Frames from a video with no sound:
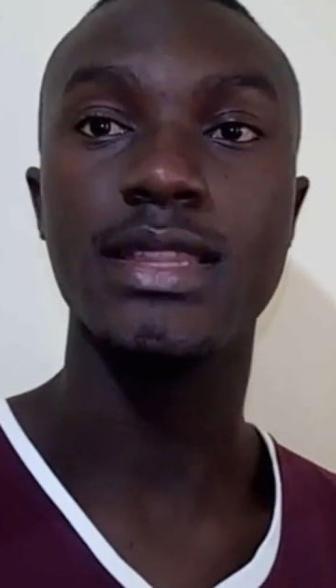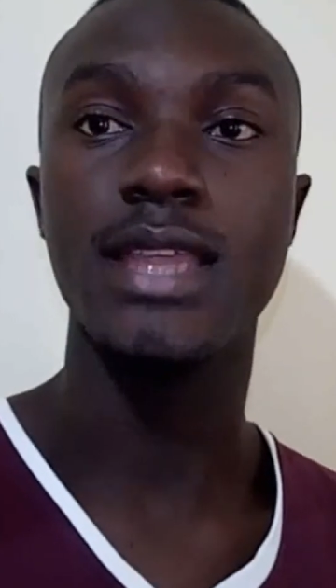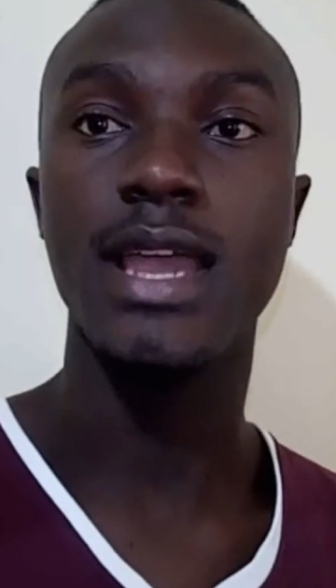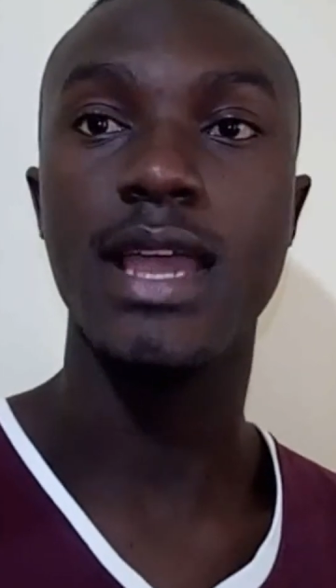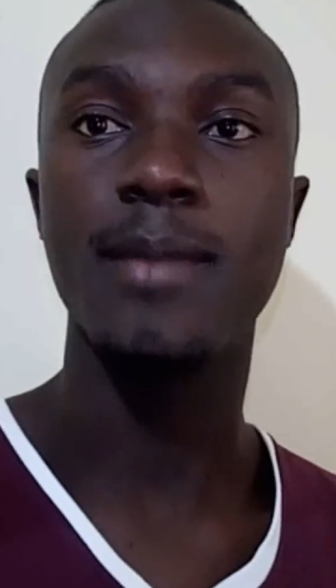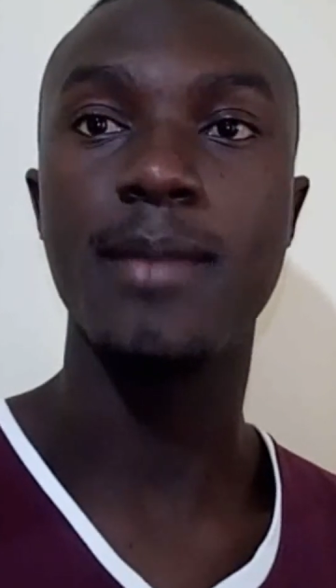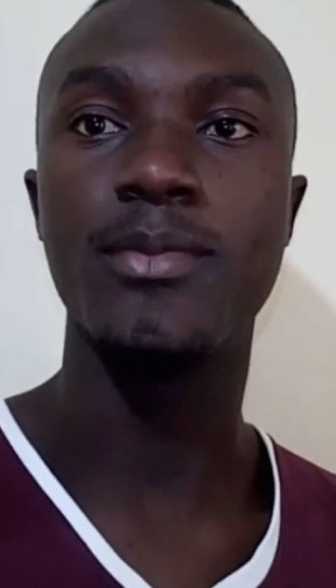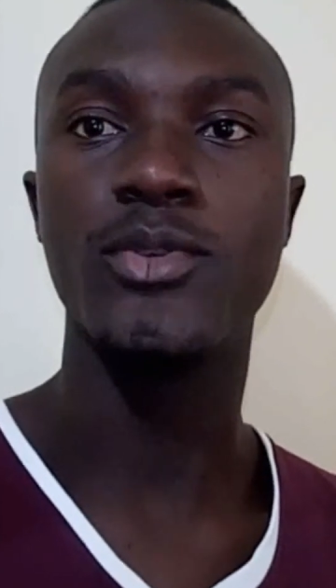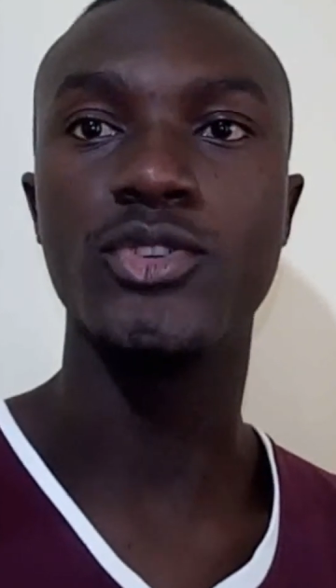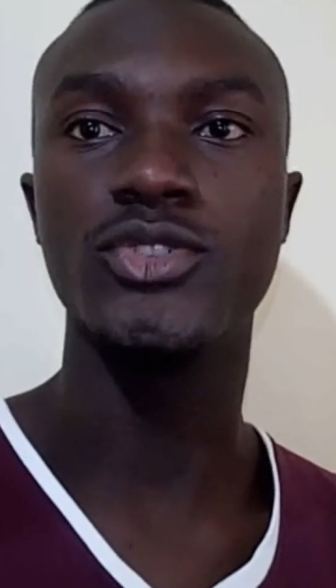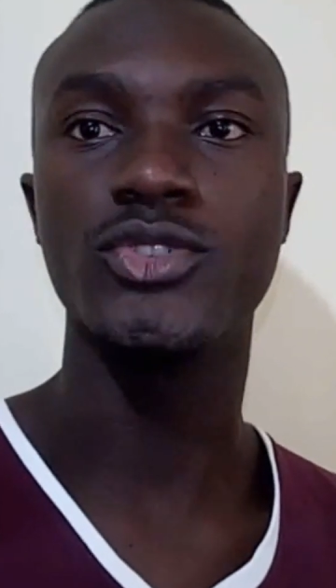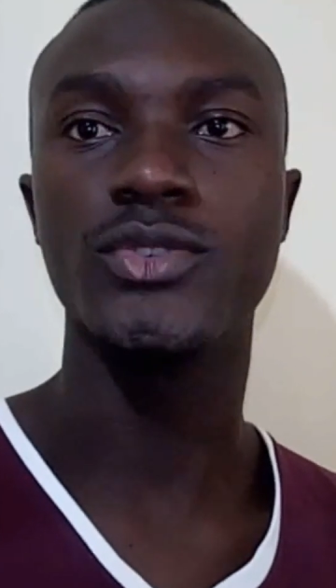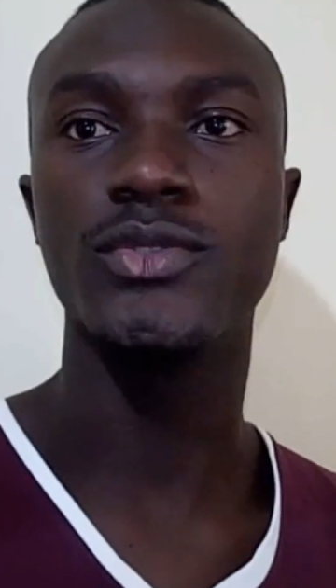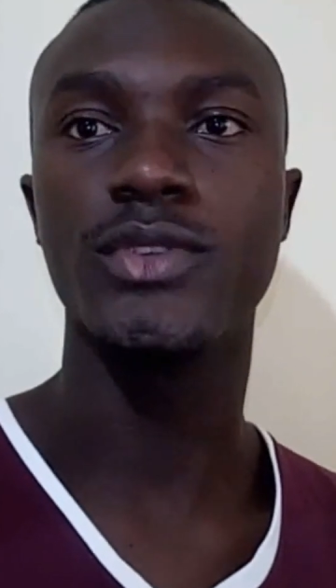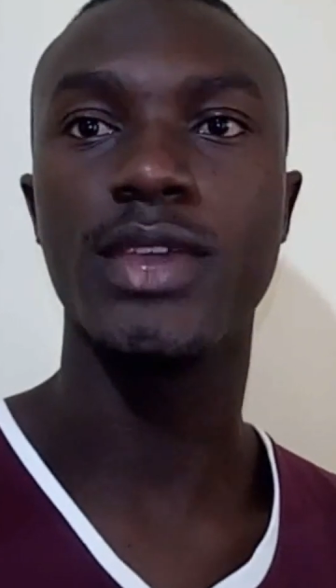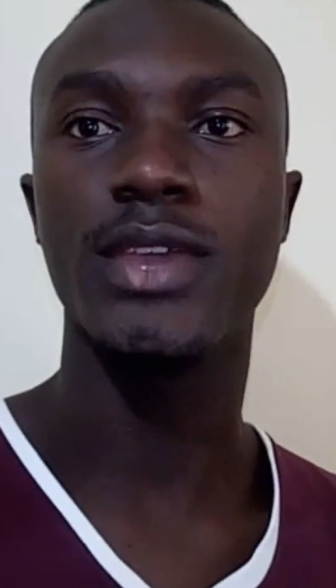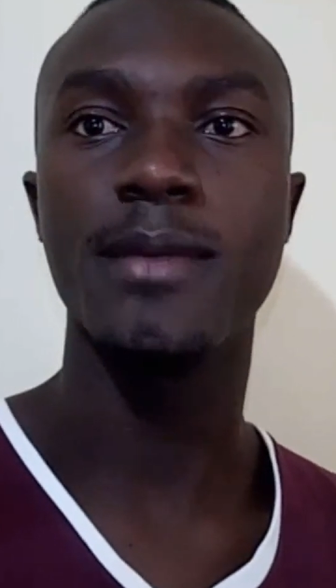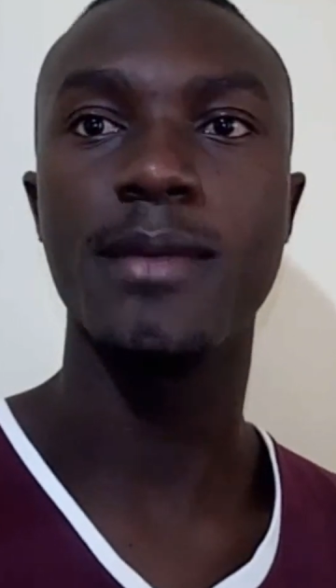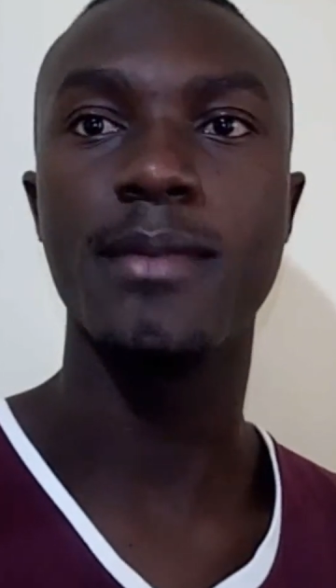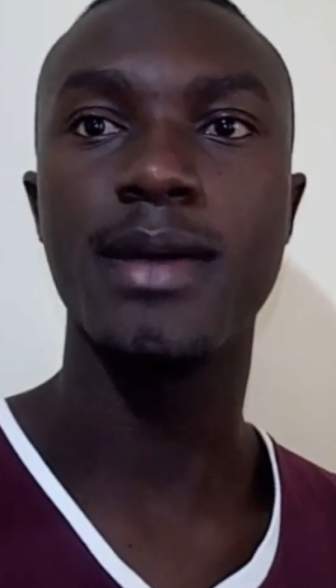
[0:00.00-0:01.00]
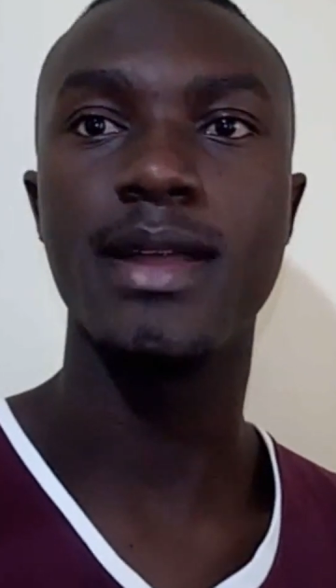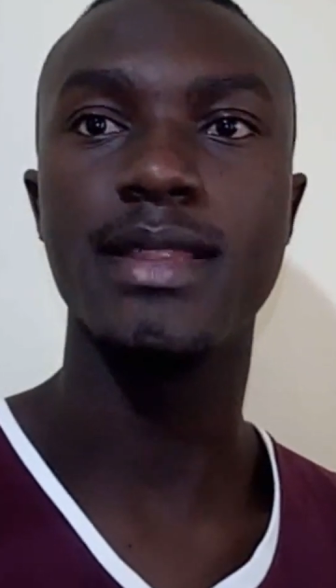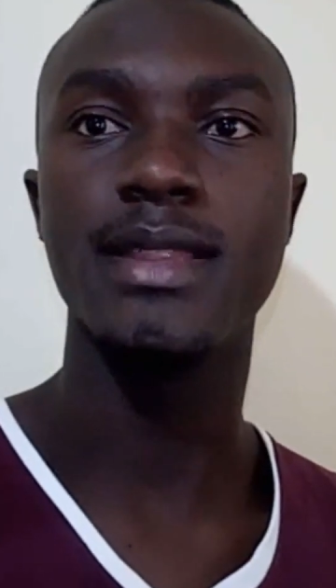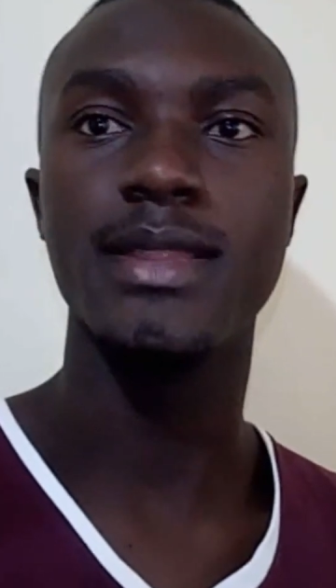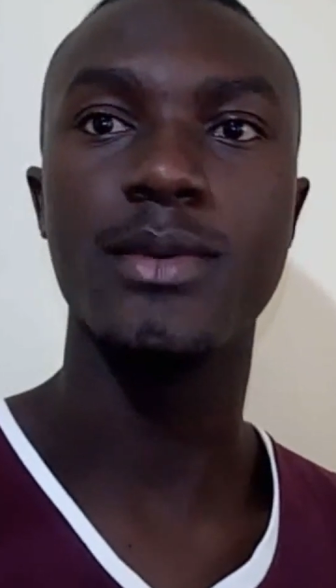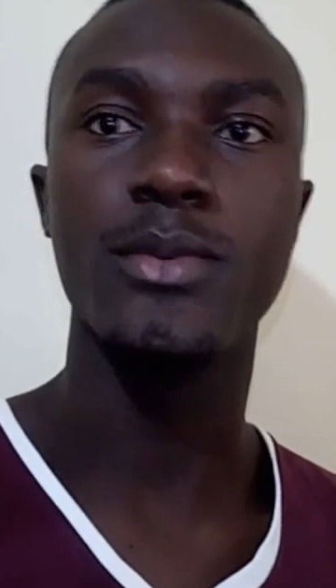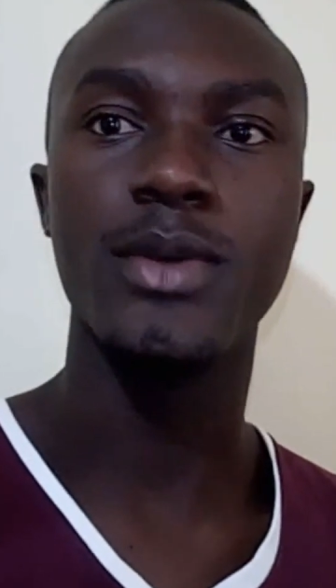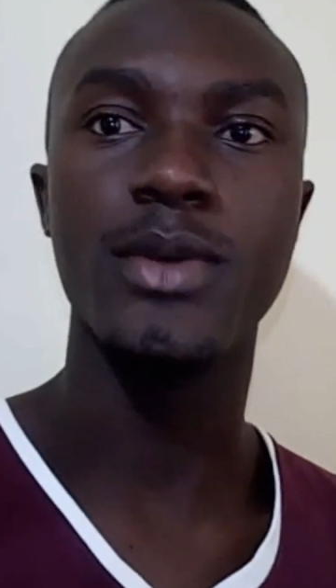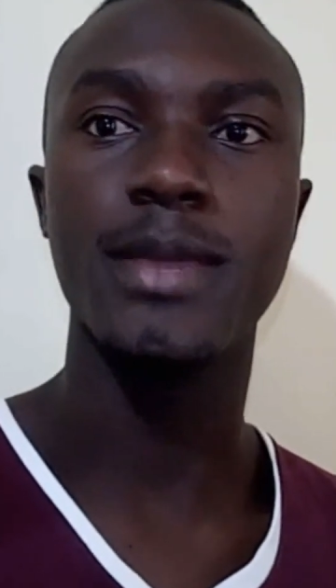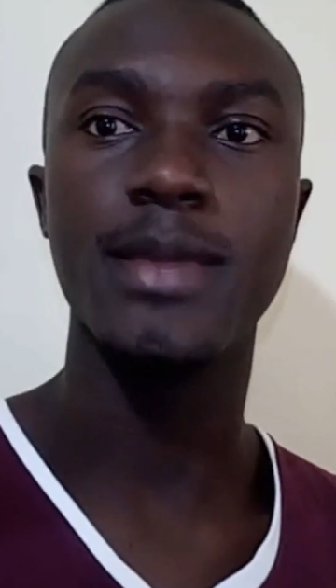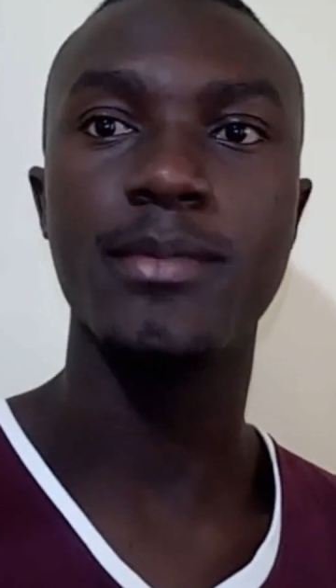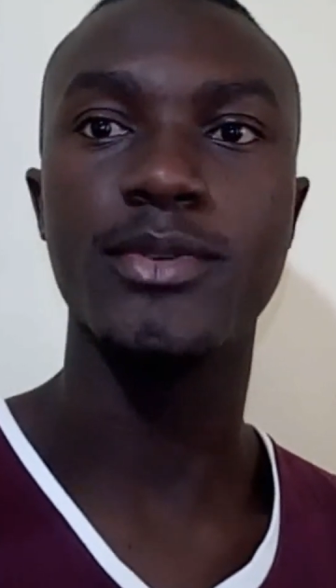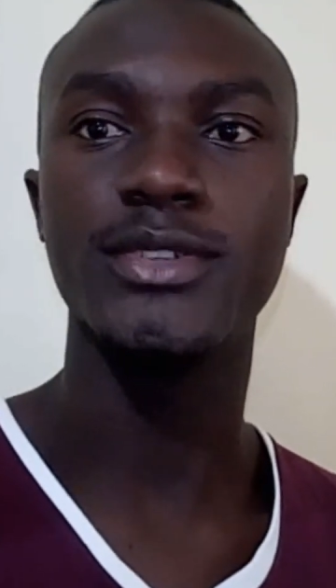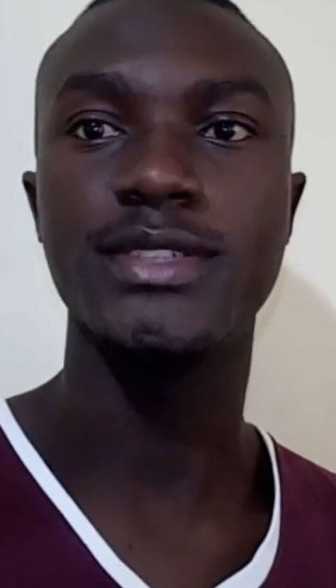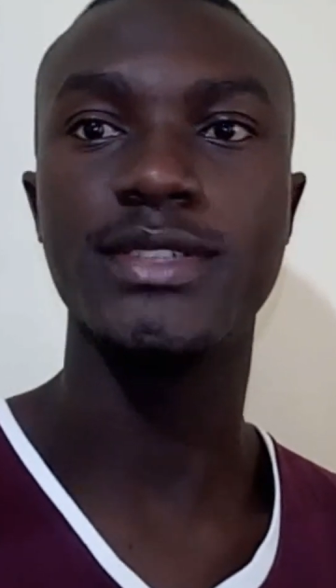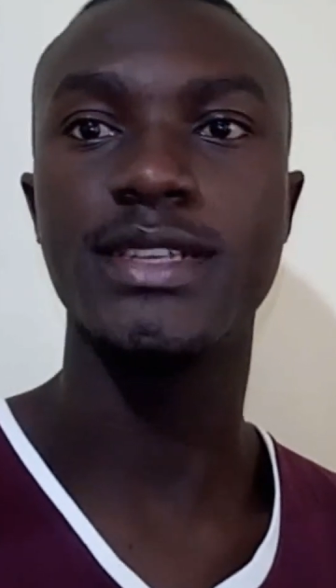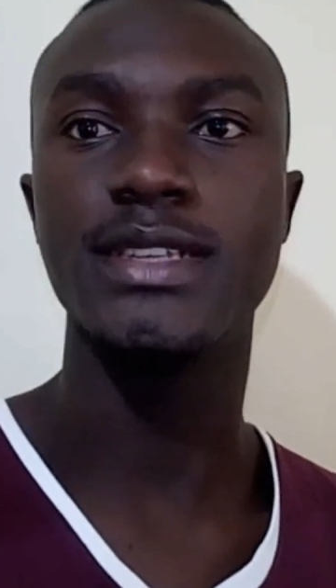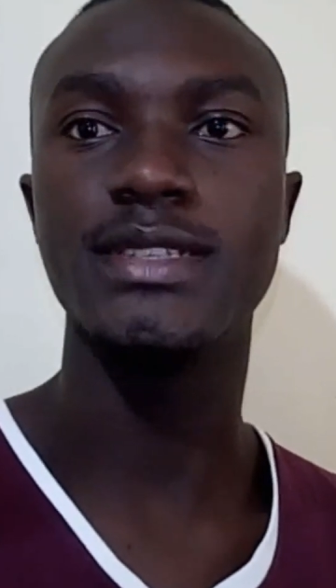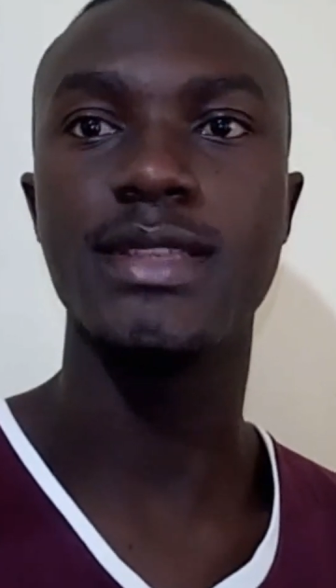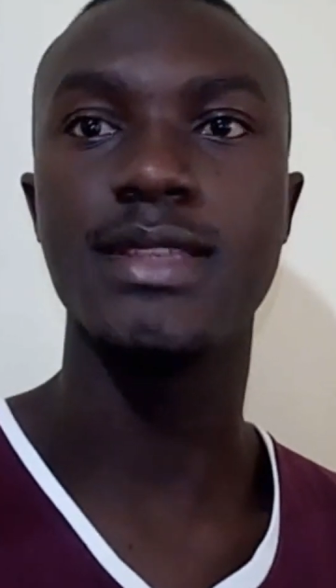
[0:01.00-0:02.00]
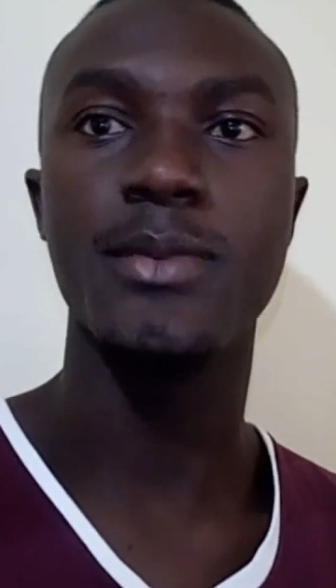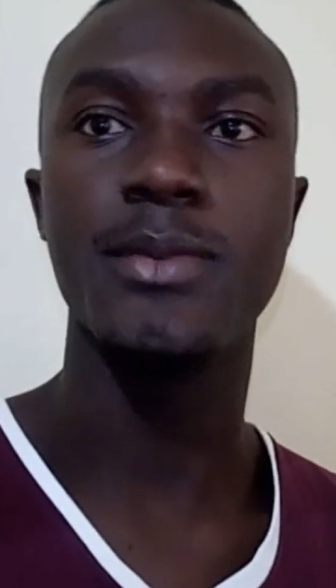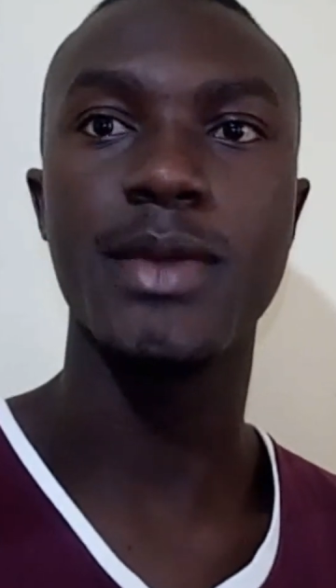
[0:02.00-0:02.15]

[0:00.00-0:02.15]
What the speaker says: their approach of game and the way he possessed,